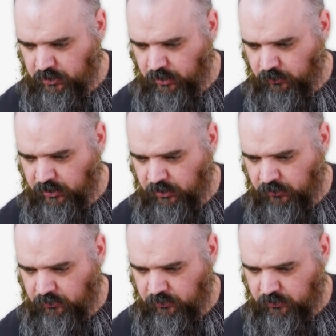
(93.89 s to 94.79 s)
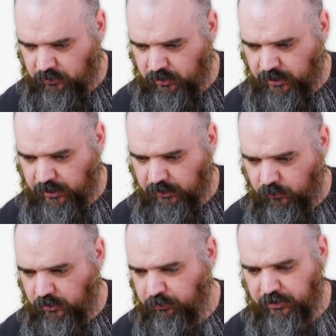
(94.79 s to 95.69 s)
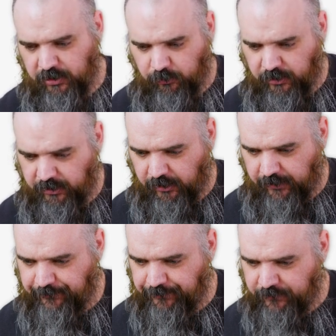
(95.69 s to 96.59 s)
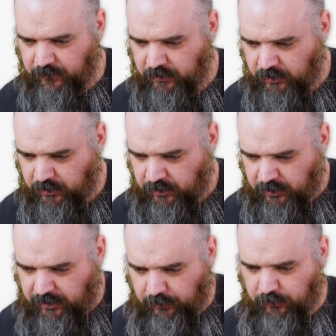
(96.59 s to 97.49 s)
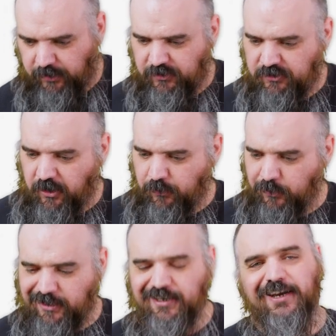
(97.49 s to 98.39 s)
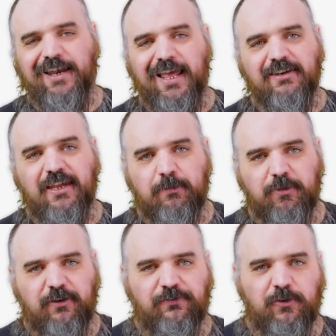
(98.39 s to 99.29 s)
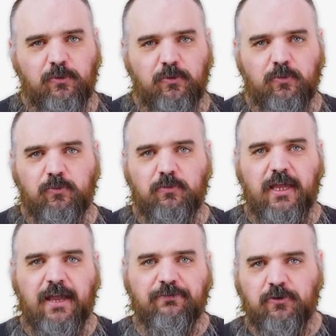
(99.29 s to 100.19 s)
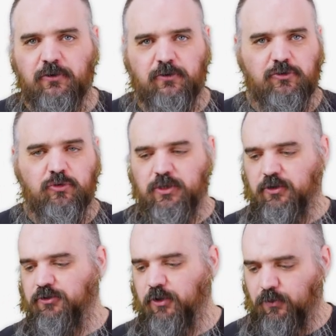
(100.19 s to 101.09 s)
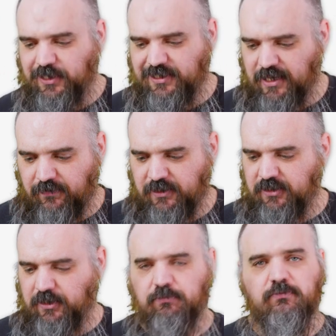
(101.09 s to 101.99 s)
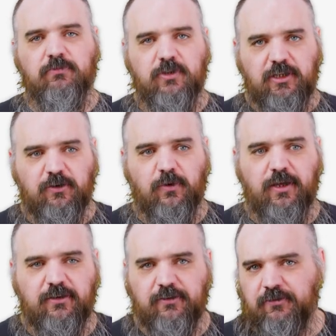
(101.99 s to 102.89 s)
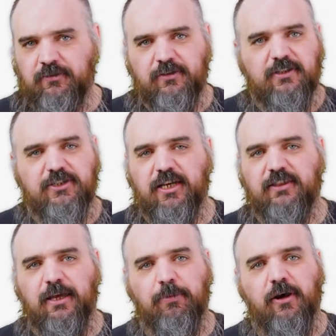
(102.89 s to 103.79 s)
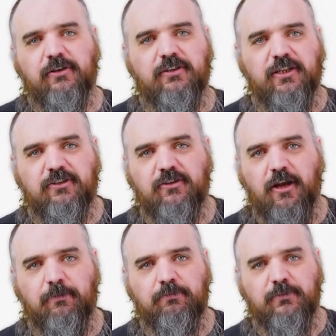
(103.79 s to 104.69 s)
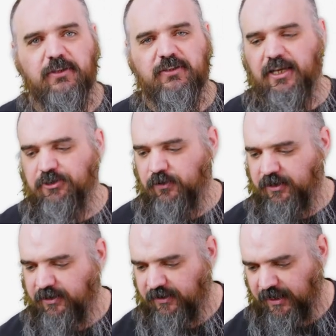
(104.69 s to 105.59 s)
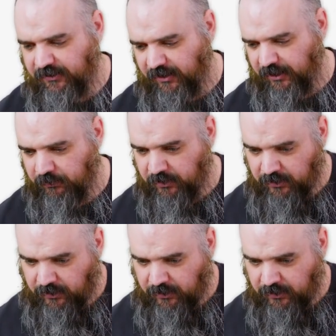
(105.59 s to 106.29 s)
Here we go. At 1 p.m. Why not? And we're having to start. We're not sending an end date, but if you, after two years, don't need 7-zip, you can go ahead and check that box. It's going to stop the schedule at that time.